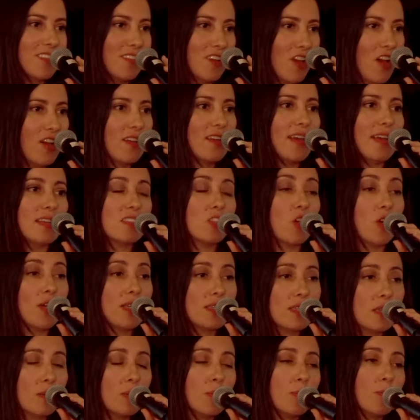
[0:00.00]
Okay, so
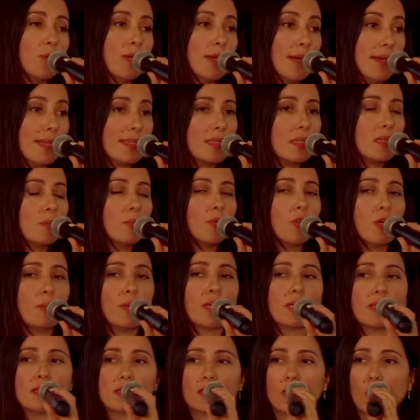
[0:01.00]
he's an
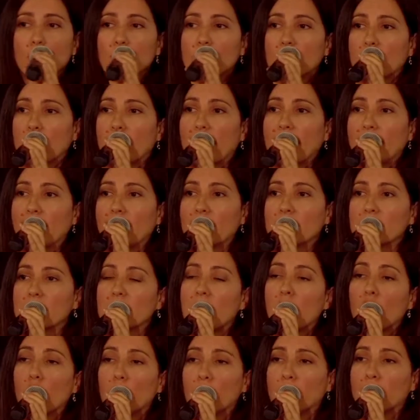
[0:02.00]
employment consultant, and he's
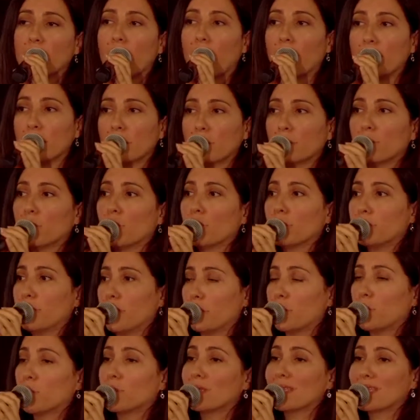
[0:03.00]
helping unemployed
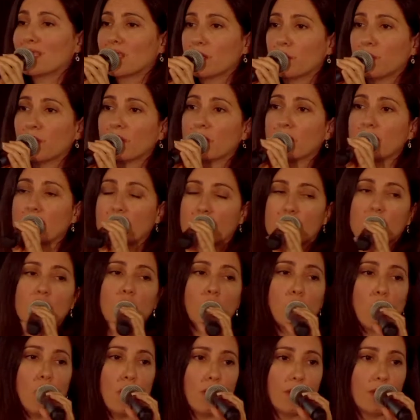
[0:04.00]
people with disabilities
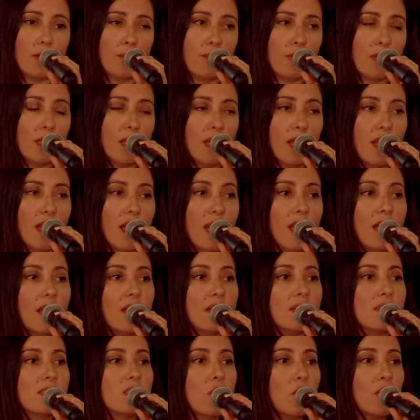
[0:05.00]
into work.
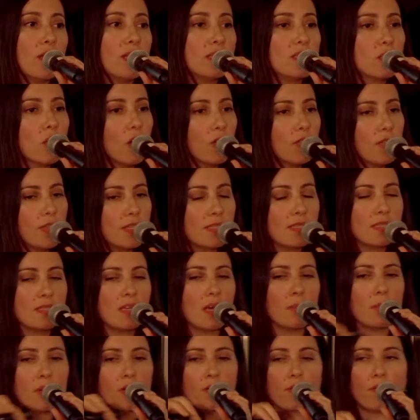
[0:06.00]
So he's got this
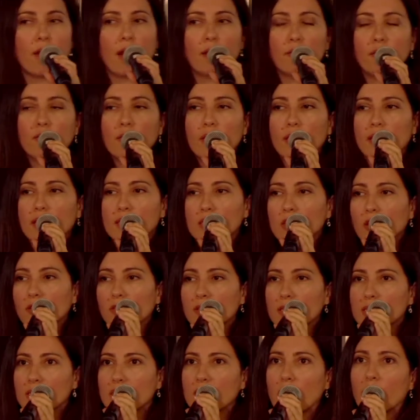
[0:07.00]
demographic, he's got
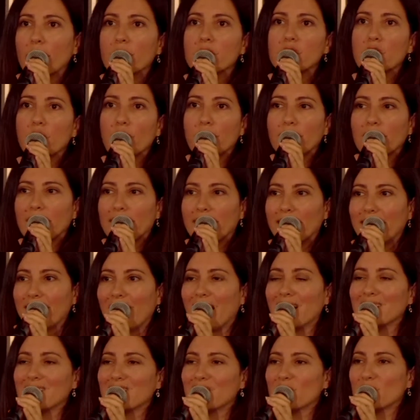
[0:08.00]
this territory that he
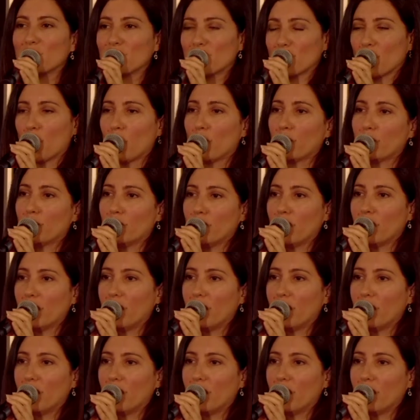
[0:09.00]
has to serve,